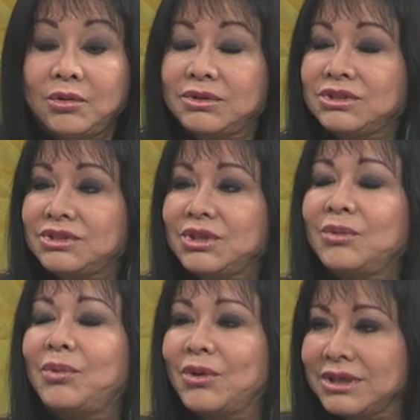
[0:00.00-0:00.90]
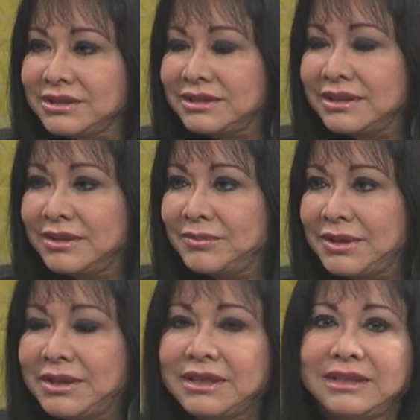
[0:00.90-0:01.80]
which are so important
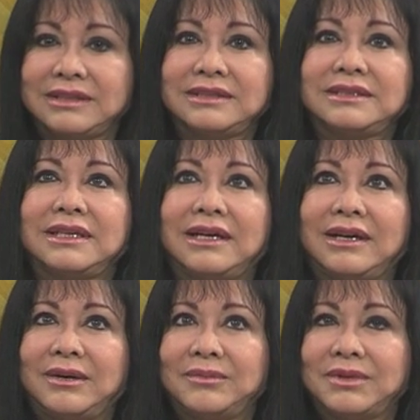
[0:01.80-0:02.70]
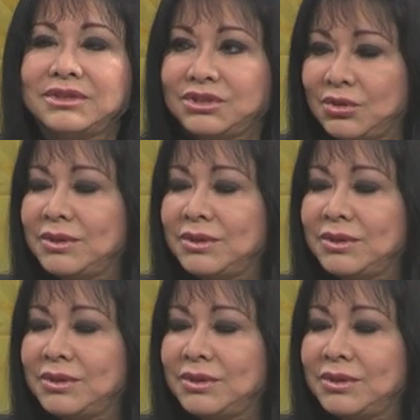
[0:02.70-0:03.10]
because there's so